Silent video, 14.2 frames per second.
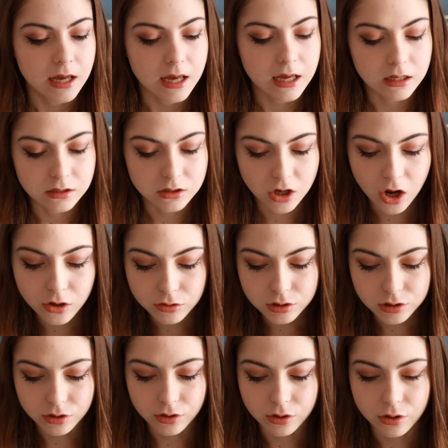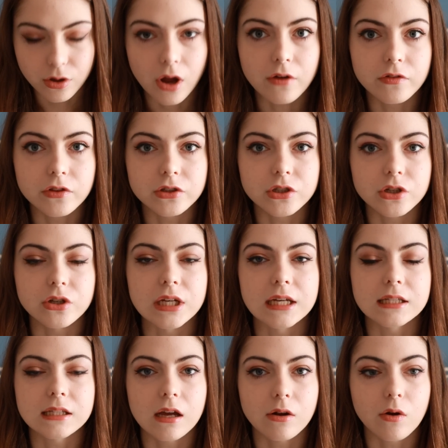in total over the 2
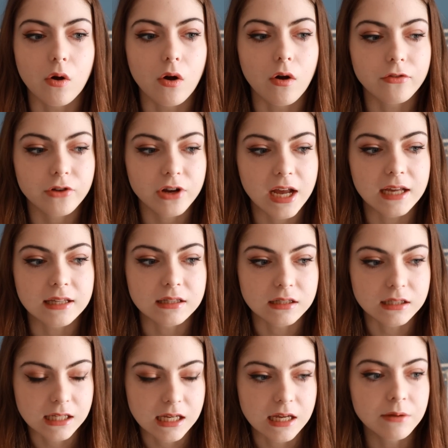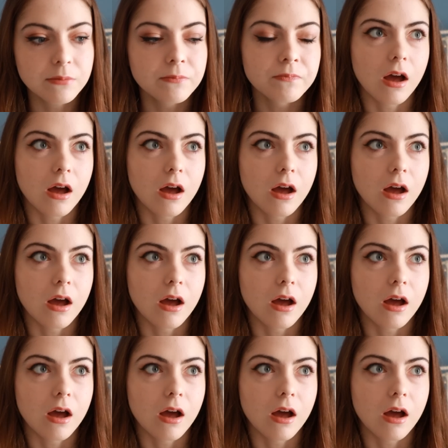years, I got 3 A's and a C.